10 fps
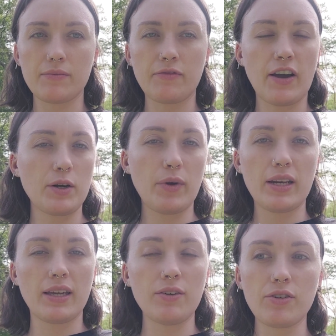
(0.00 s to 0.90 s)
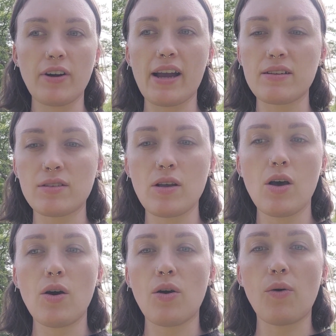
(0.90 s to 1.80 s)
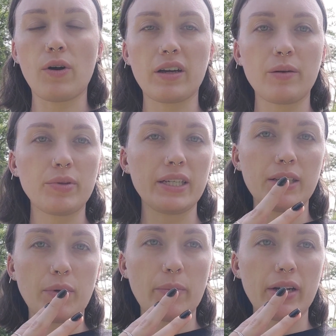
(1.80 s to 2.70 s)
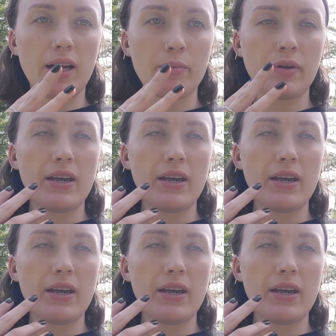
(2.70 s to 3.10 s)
find a way to kill the grass or completely rip it up.